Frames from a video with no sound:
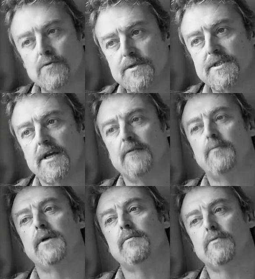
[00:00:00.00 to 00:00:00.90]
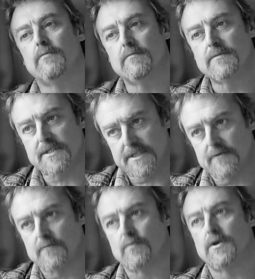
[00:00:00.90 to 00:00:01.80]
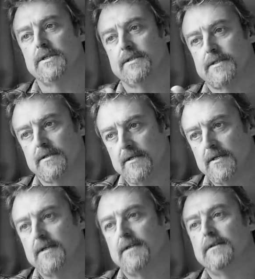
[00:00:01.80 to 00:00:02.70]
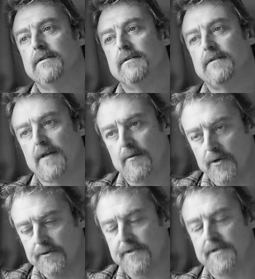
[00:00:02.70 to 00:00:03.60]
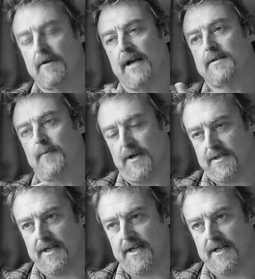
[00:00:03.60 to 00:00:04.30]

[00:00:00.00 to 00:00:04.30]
also people still want the direct approach.